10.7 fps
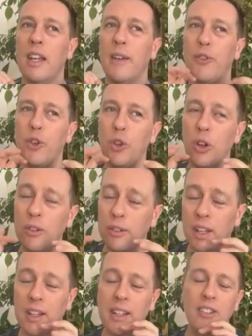if you don't
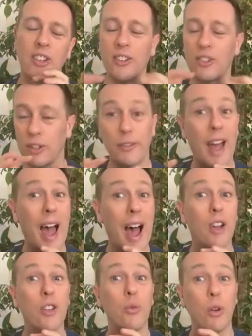set the intention for
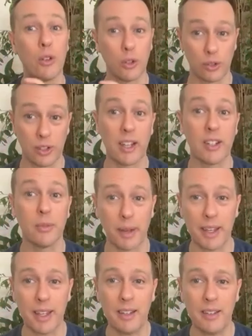how you want your day to
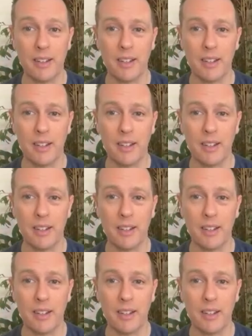be,